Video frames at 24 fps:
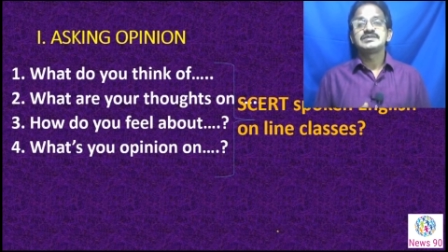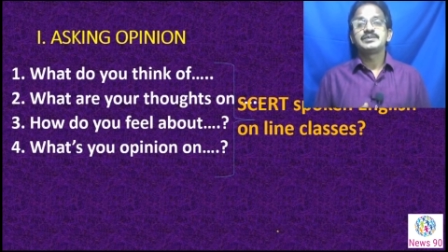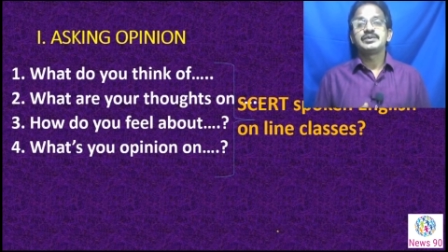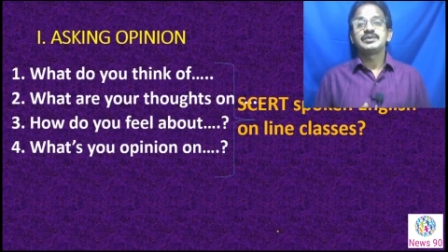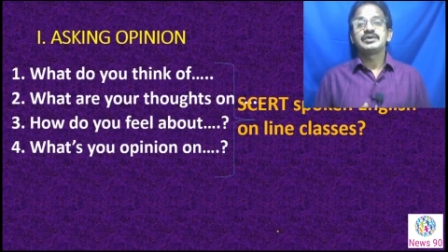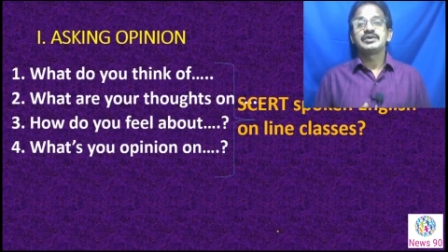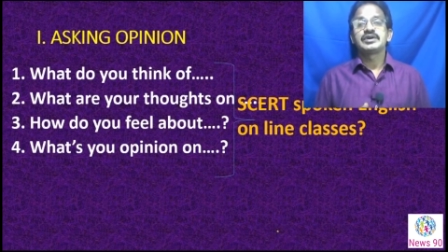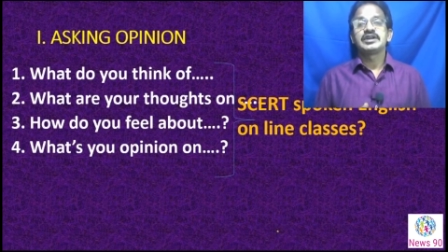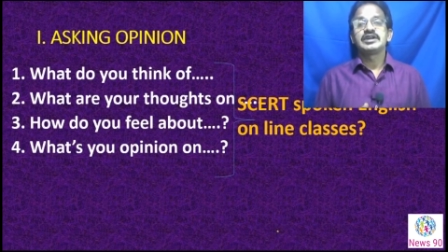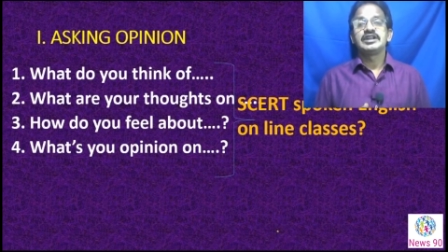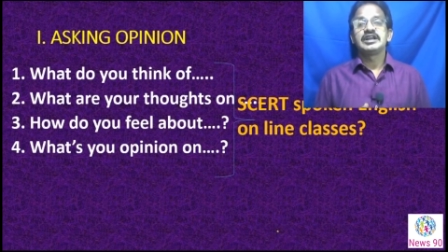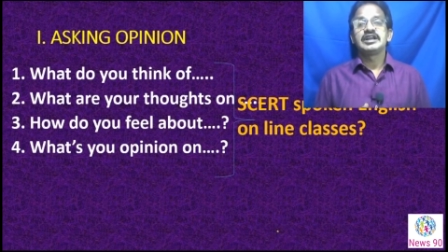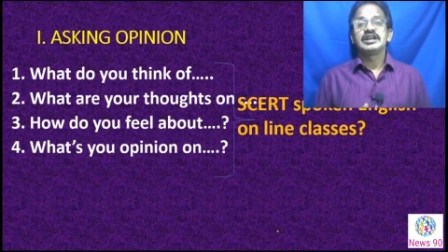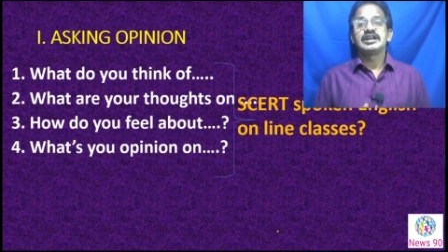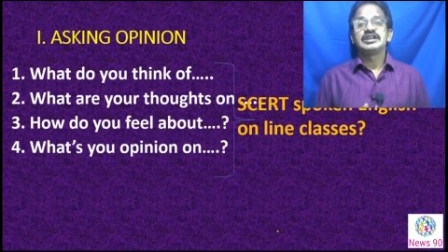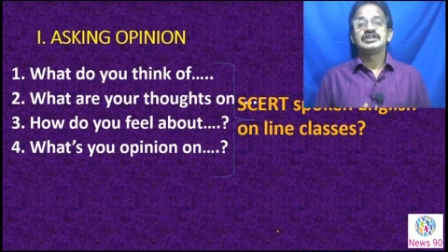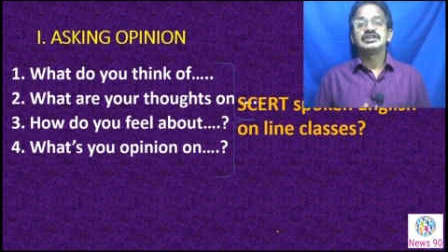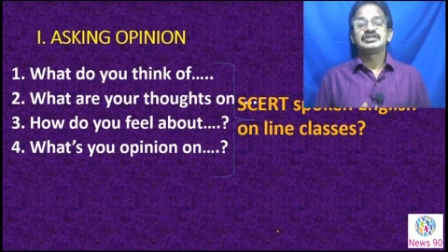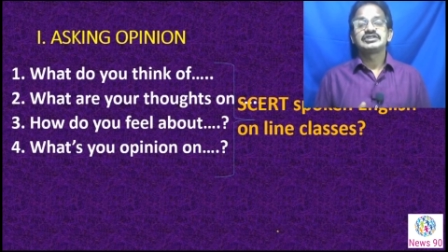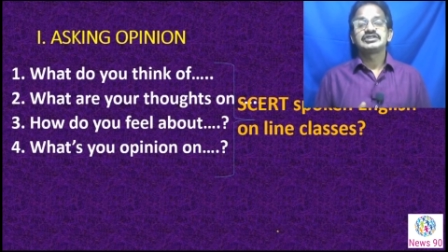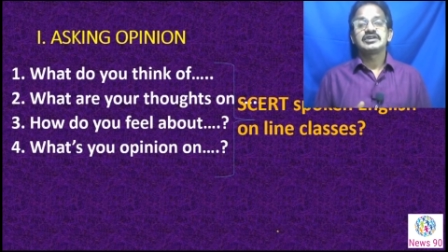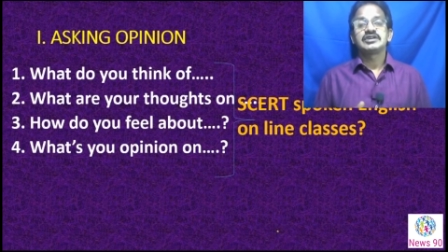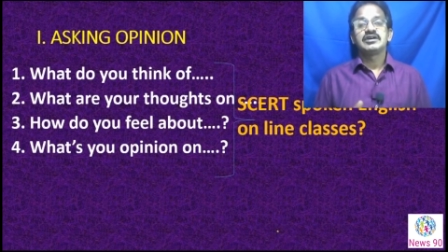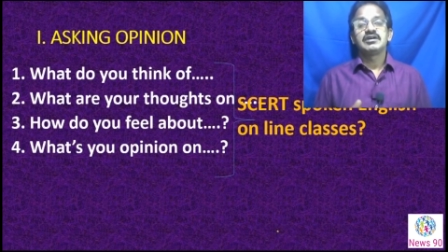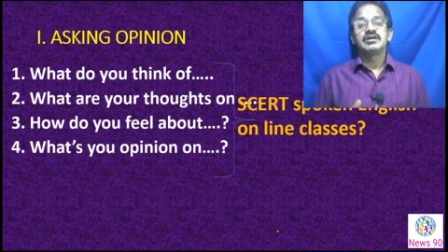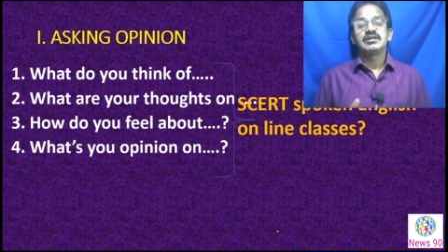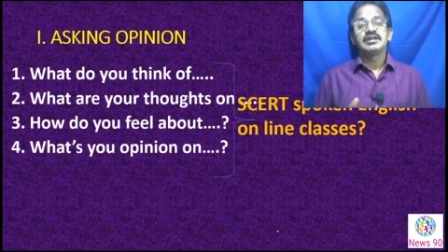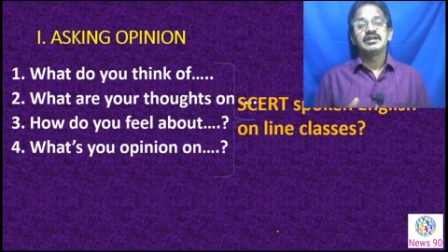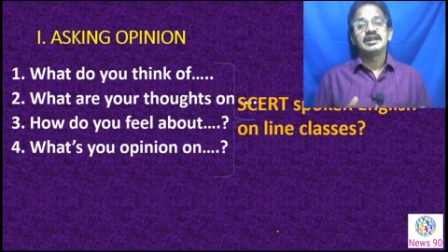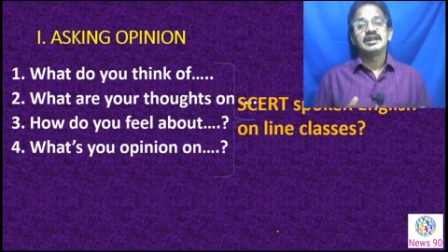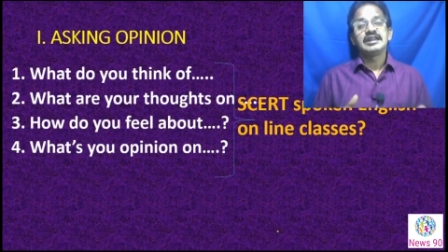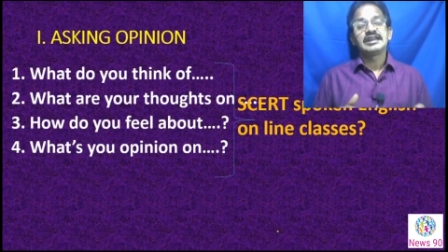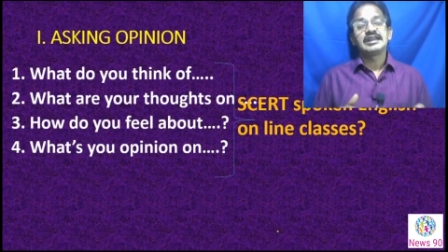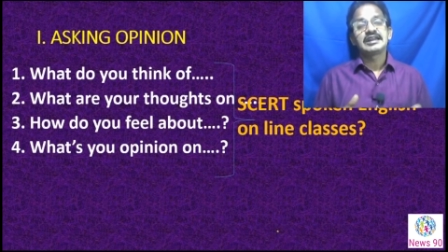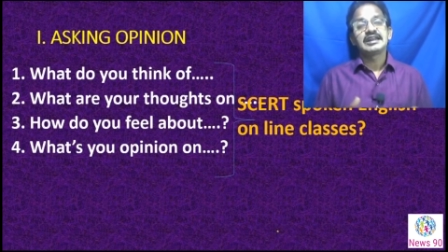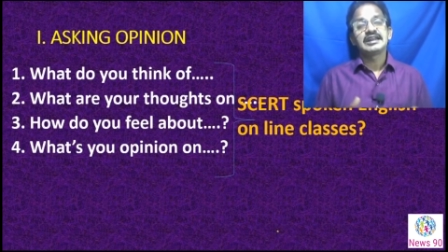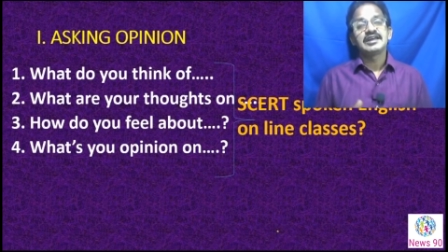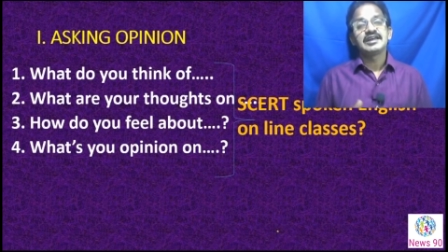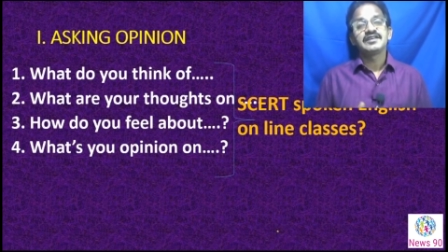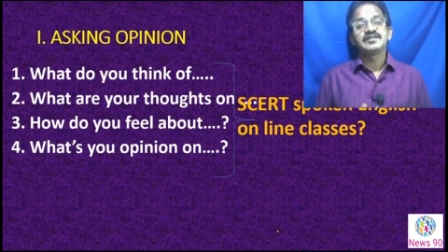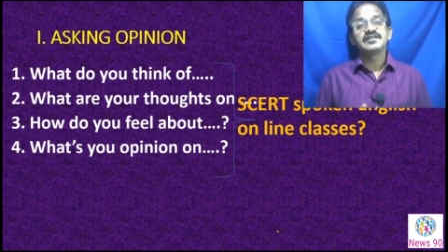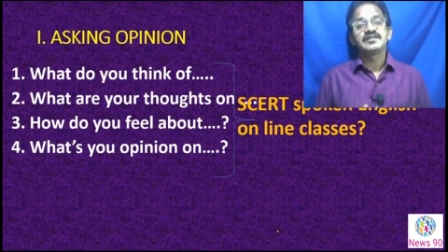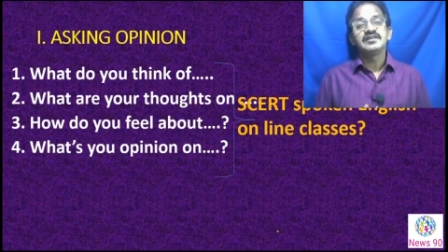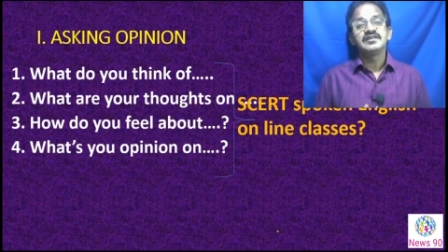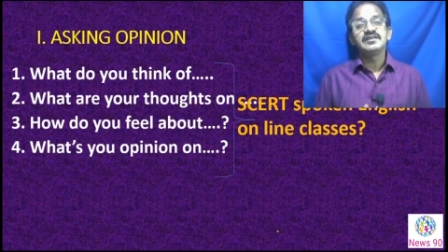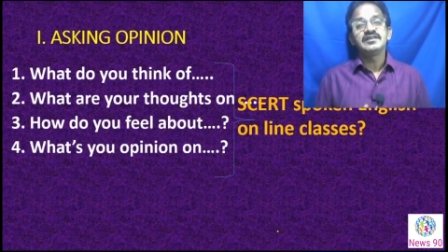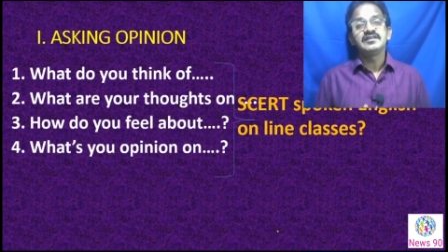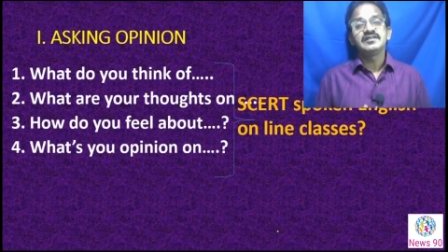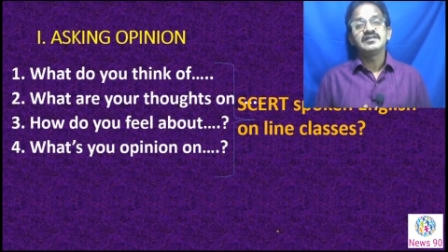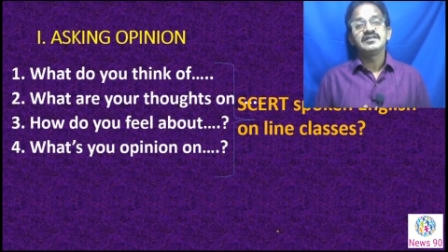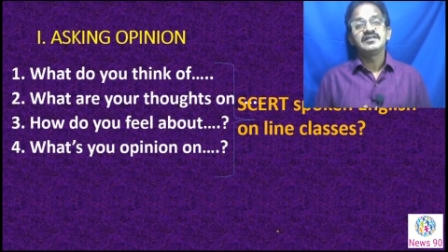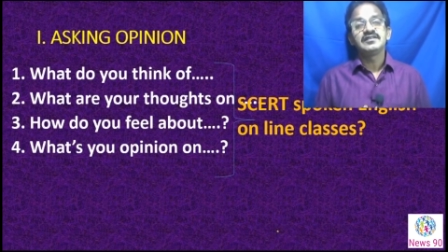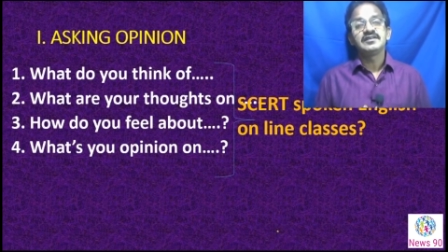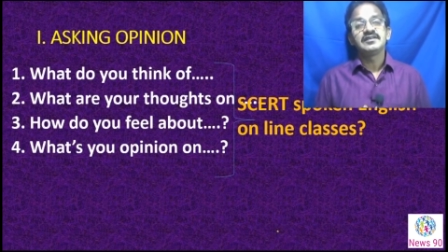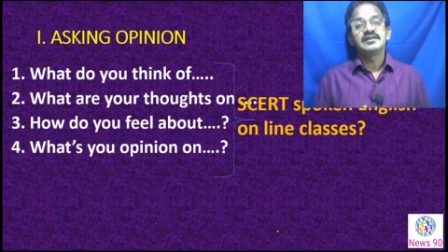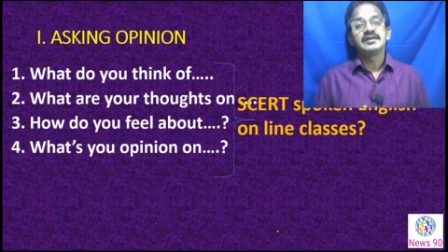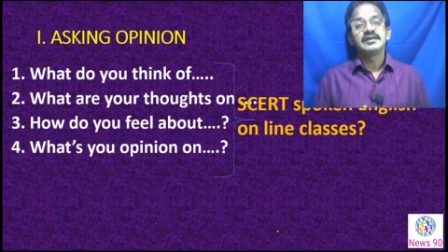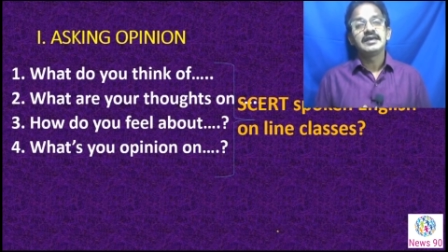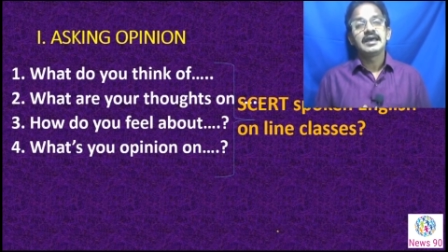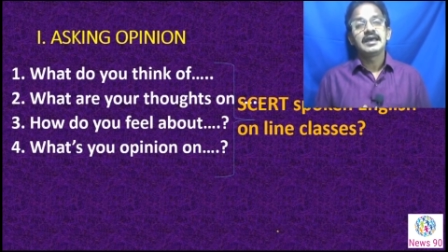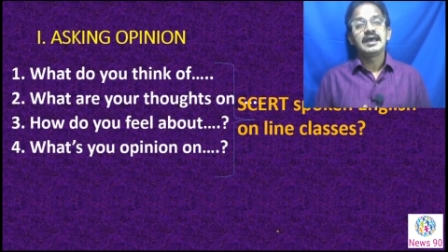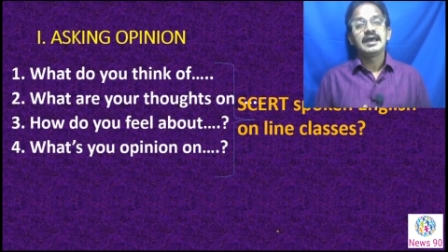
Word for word: spoken English online classes